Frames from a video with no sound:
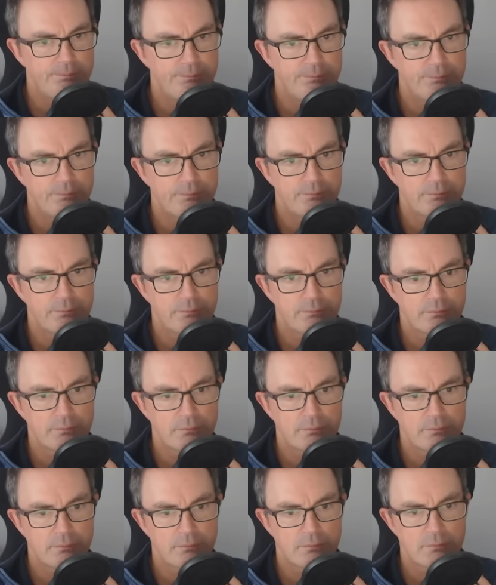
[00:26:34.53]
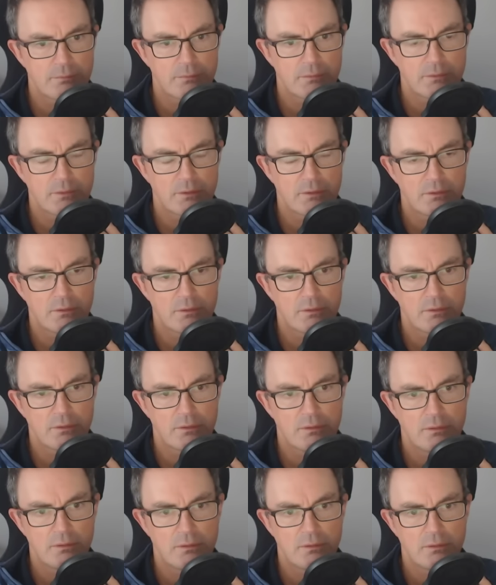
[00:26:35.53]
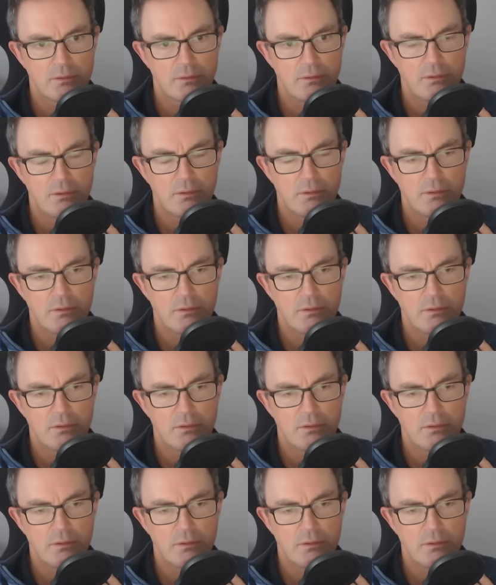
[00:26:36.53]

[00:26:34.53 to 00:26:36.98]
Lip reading: No one is speaking in this clip.